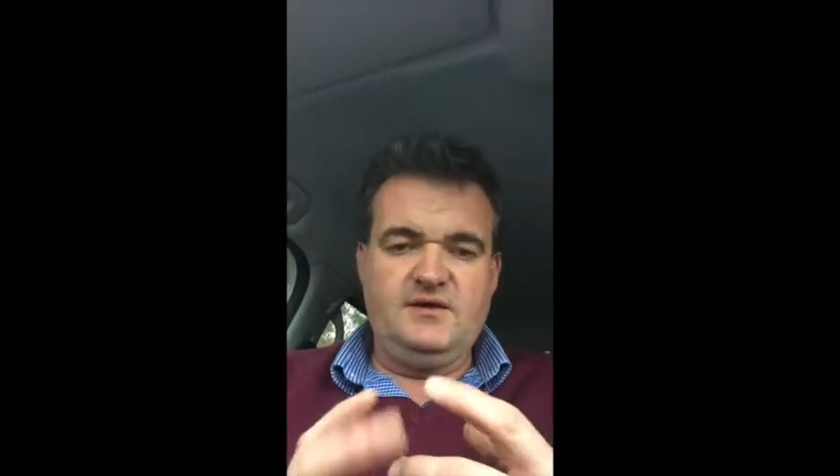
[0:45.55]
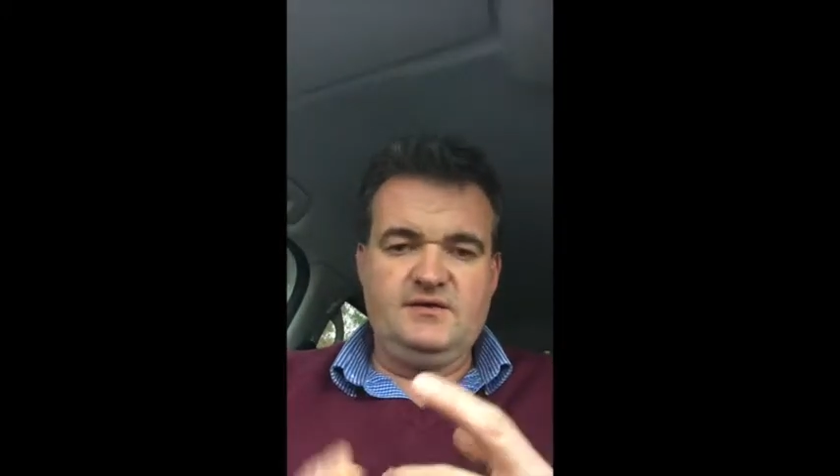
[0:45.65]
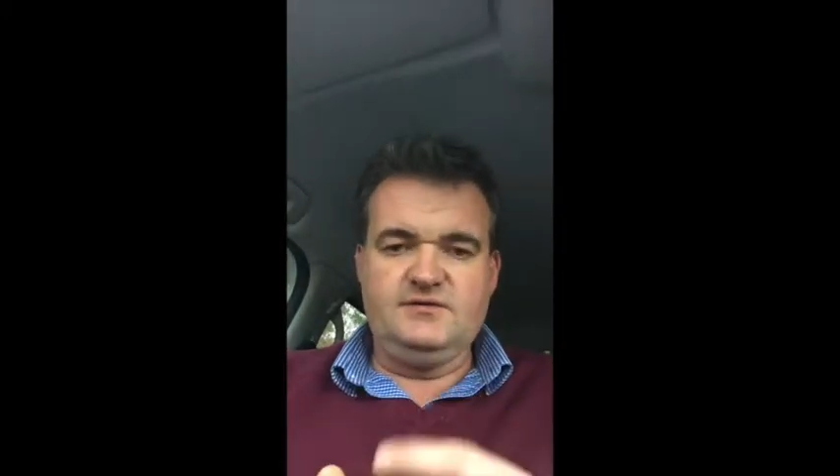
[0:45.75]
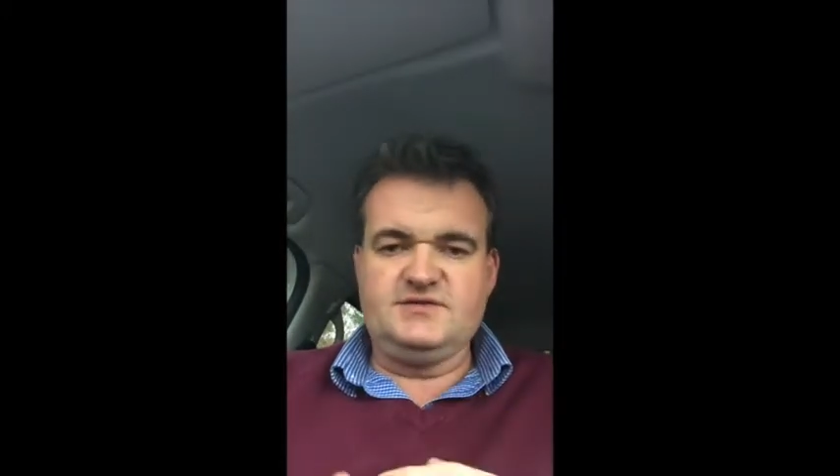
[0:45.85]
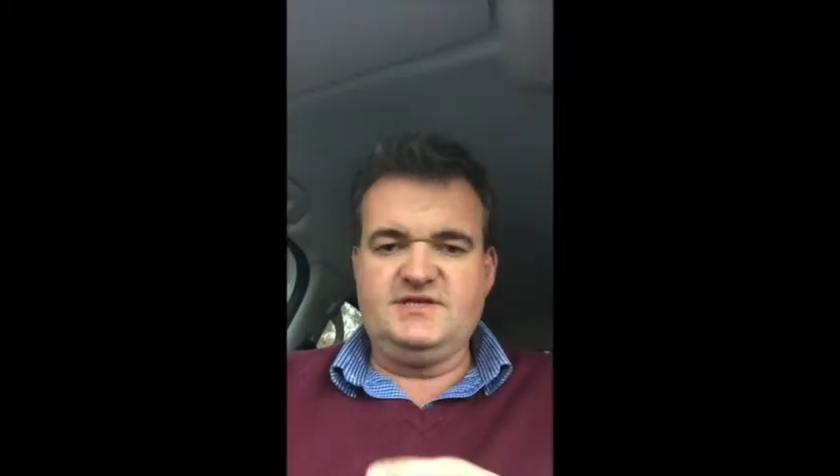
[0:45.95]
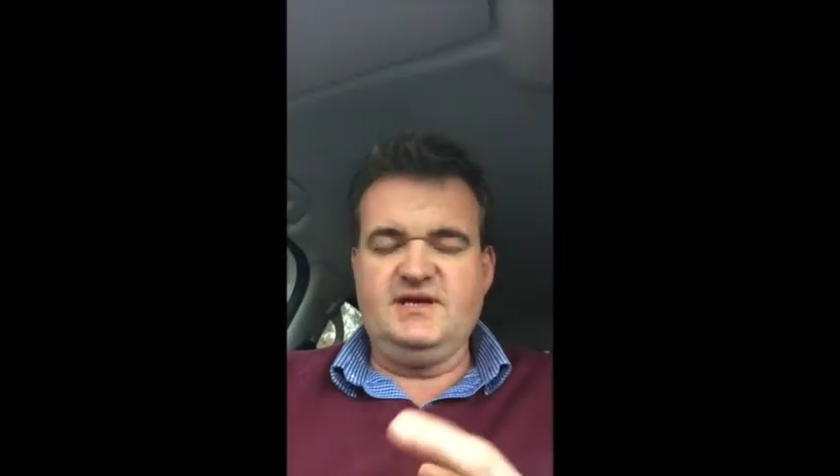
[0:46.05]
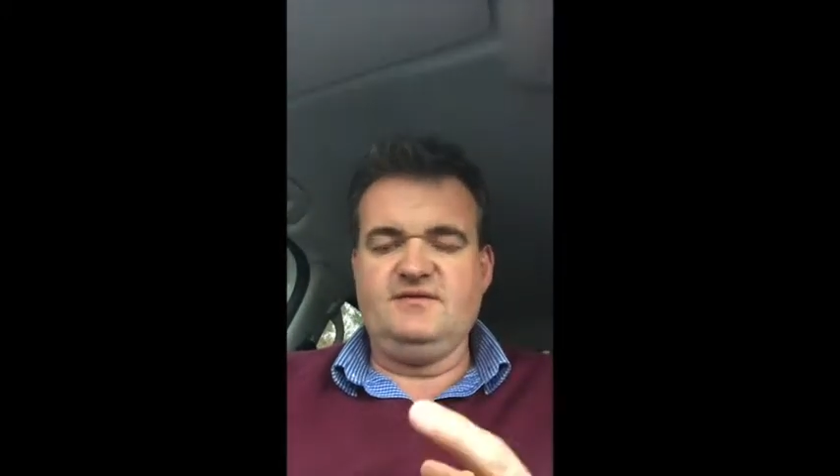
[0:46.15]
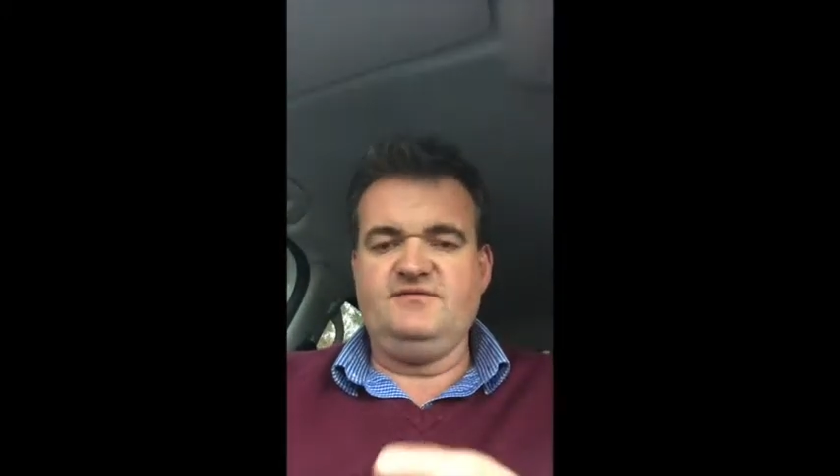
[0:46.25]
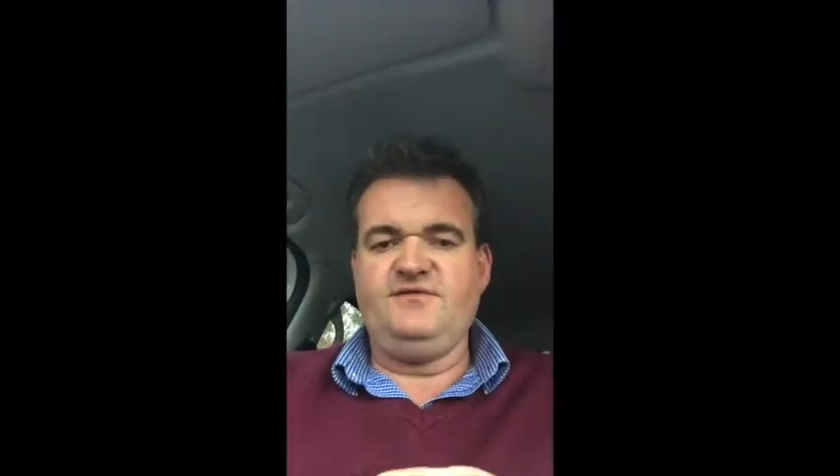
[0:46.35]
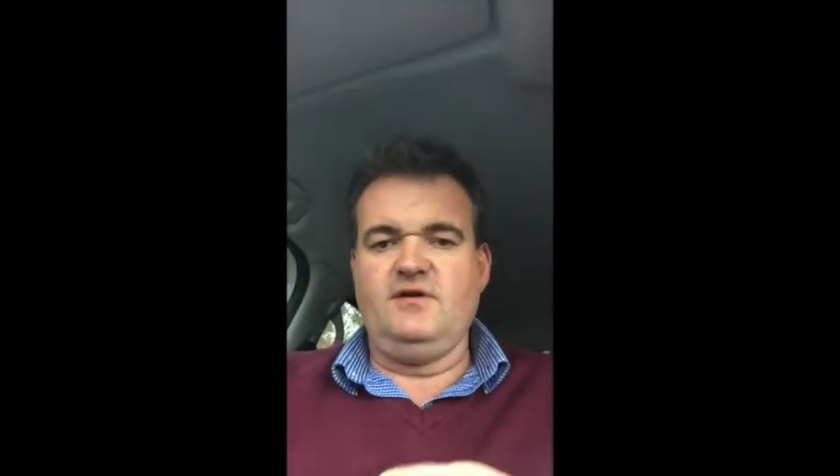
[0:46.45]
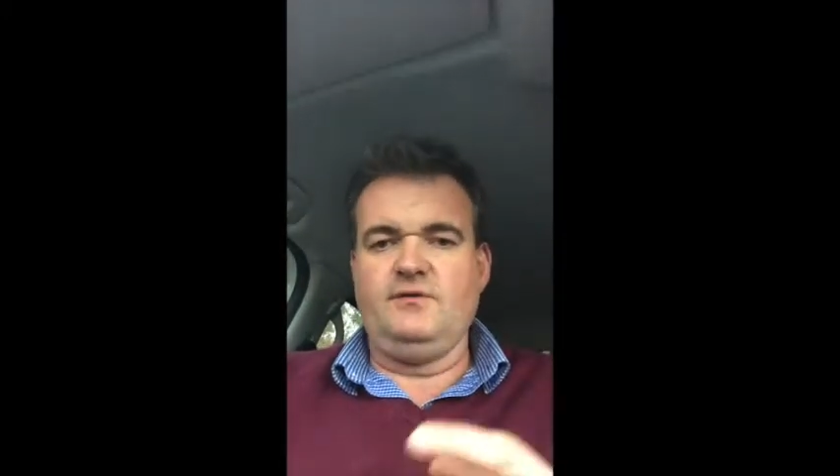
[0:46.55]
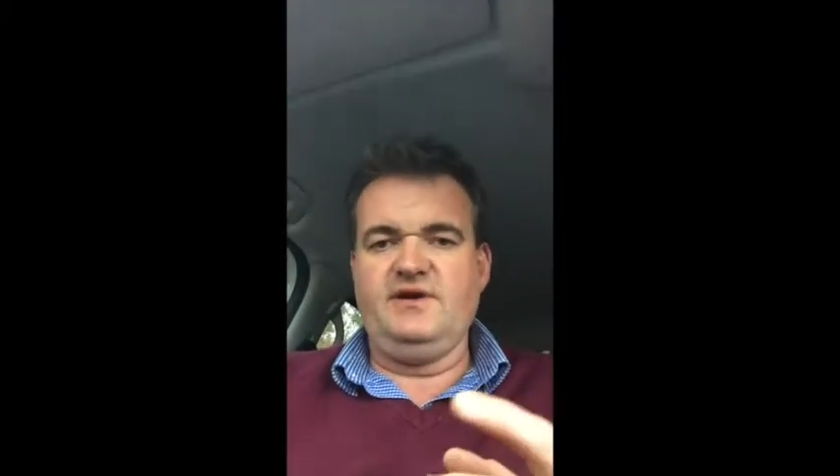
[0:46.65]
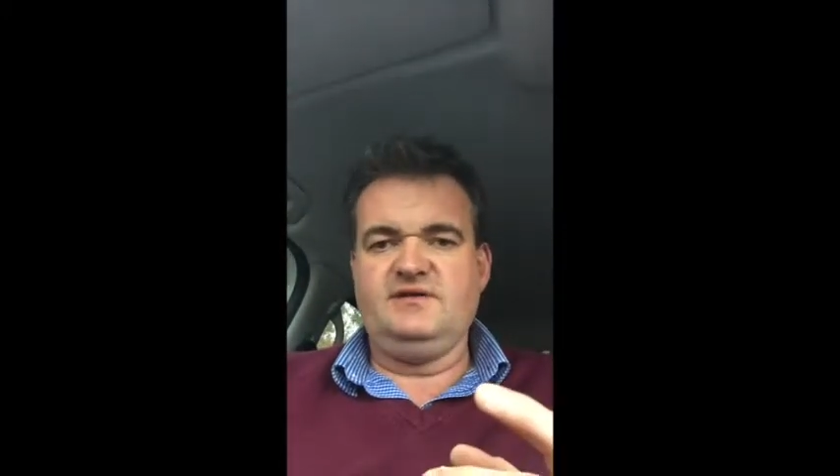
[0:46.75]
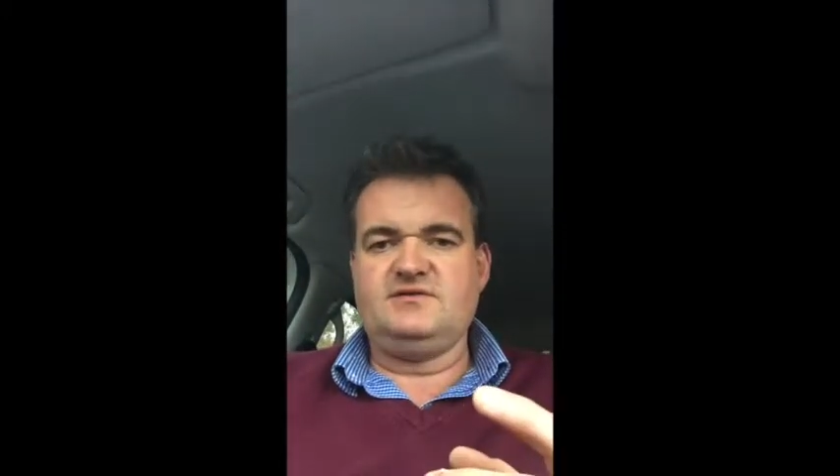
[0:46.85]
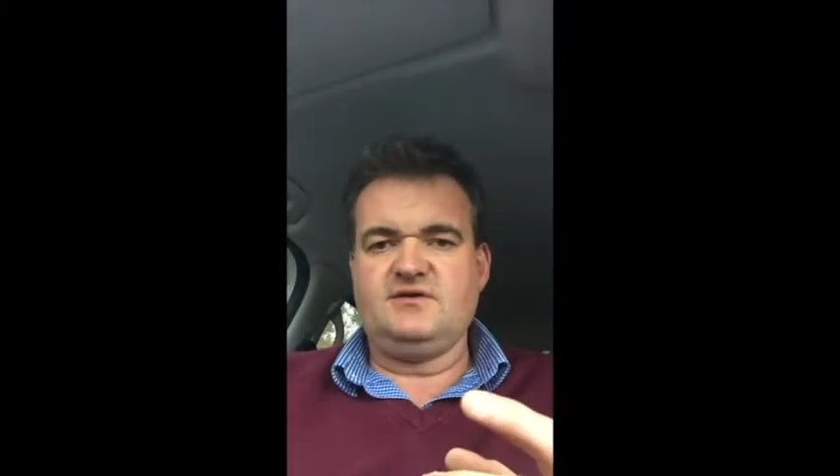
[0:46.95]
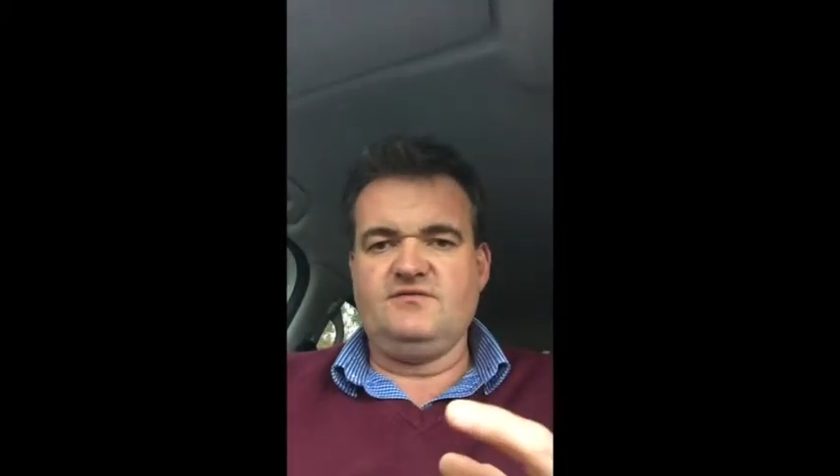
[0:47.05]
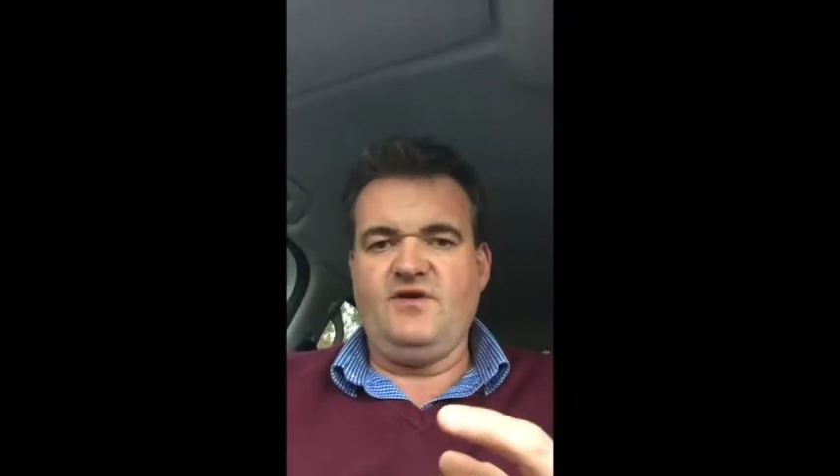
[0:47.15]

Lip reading: You'll see in the following sort of